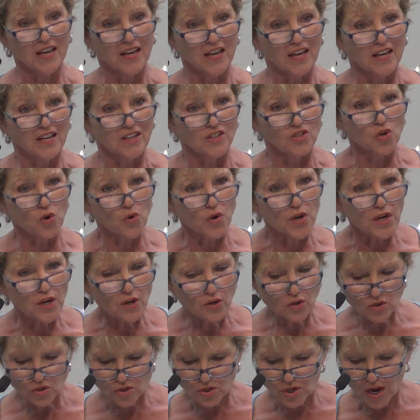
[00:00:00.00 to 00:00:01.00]
So
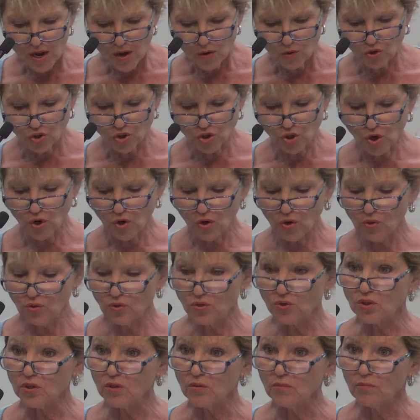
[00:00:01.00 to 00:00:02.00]
here's how
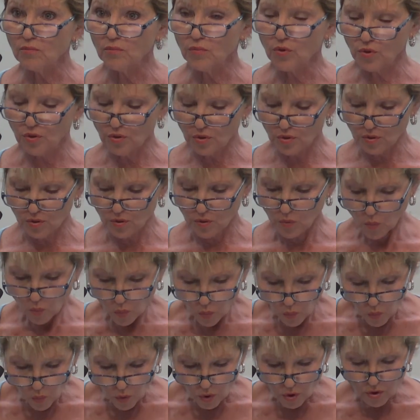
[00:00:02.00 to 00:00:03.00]
Charles and Myrtle
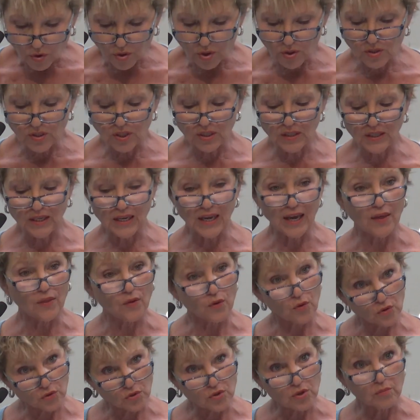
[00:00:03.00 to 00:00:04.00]
worked
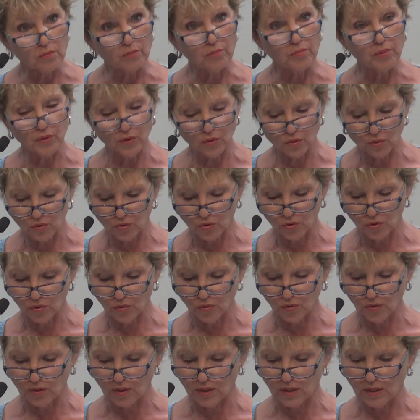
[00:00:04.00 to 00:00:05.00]
together to build
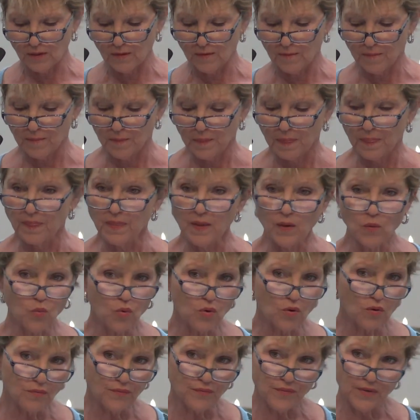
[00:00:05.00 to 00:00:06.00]
unity. They
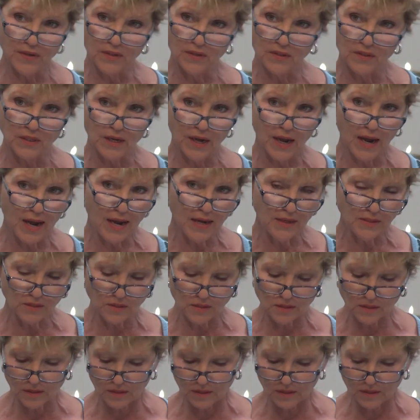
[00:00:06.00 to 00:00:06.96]
were a fantastic